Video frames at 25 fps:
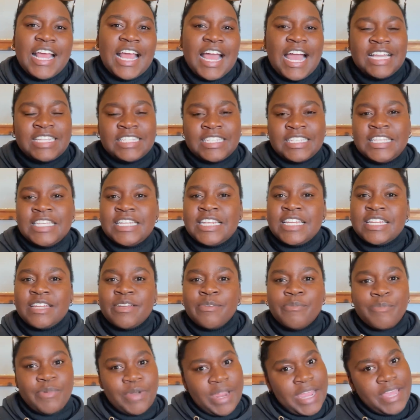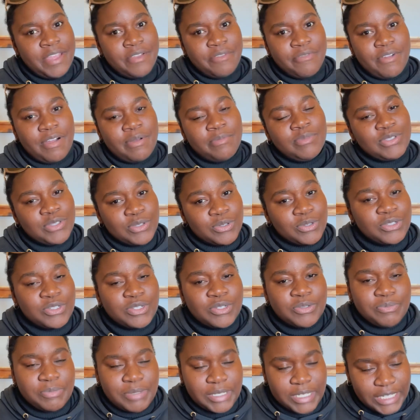I just needed a break from
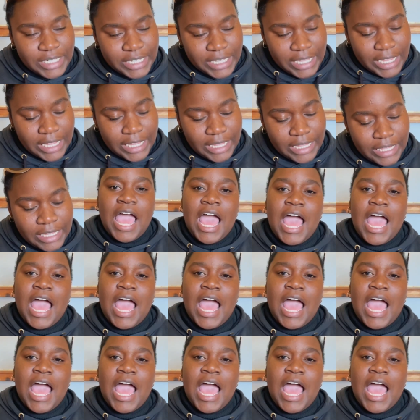social media.